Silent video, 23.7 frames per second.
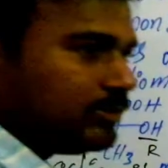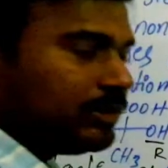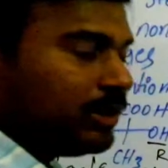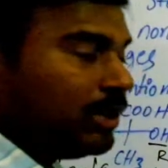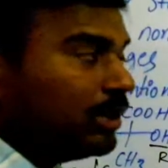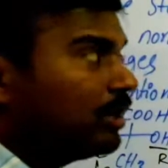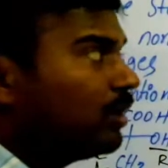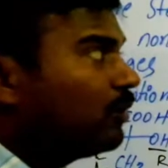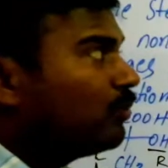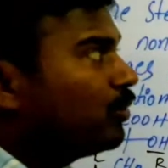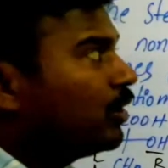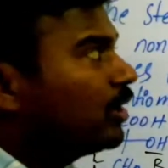
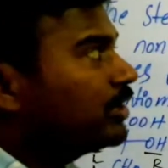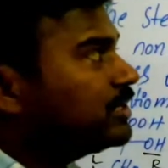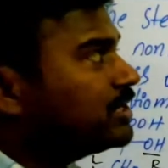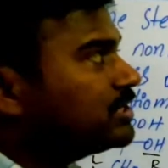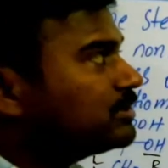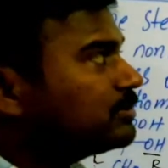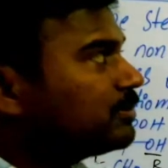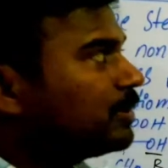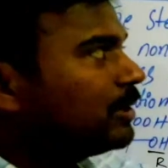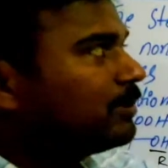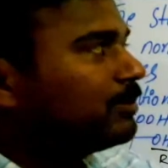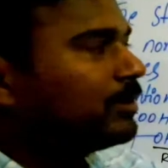Now what is
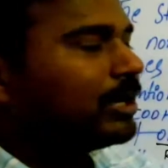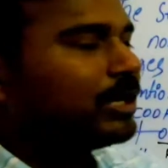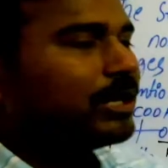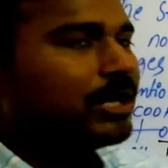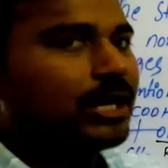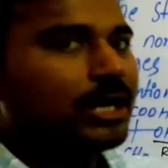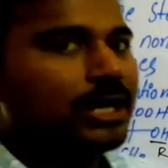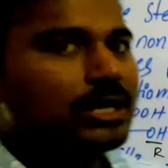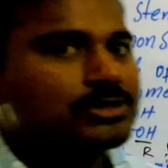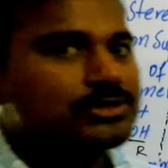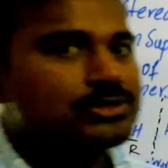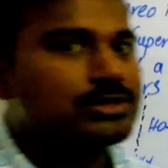meant by
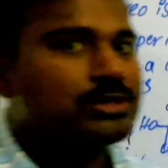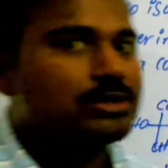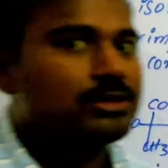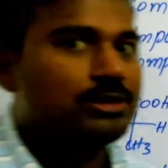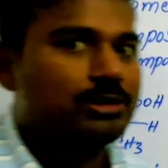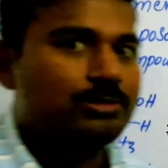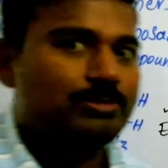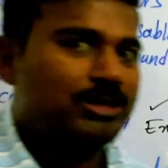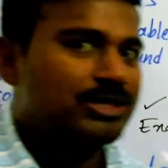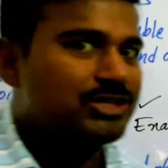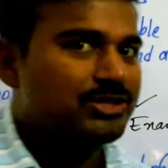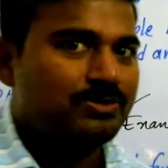
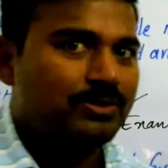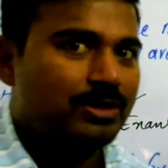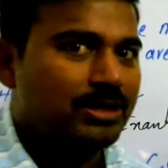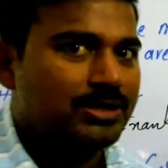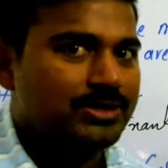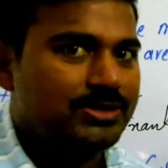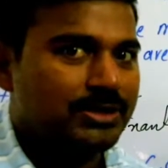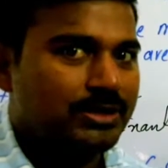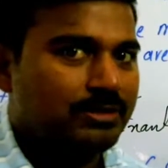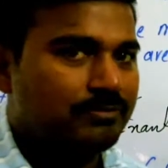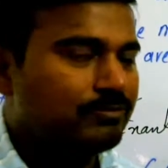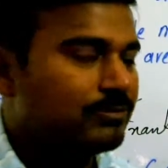diastereomers? We will
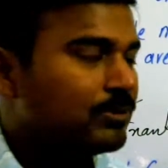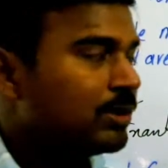see.